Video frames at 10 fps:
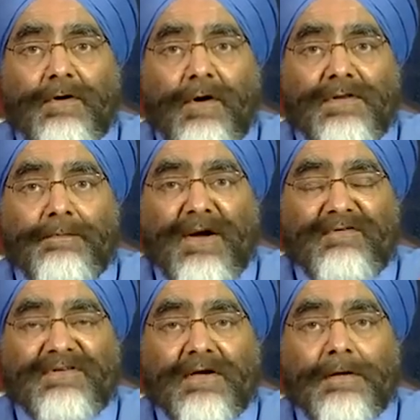or the
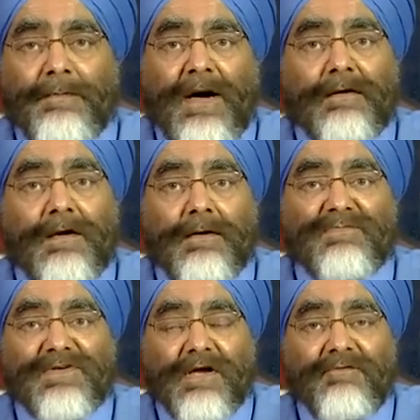private sector partner
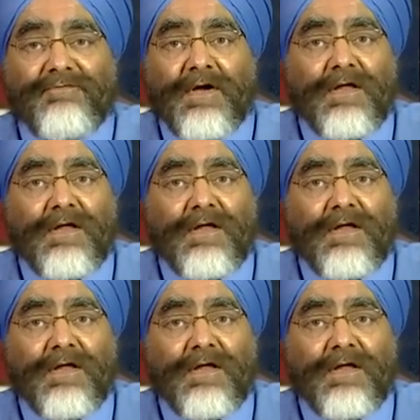himself,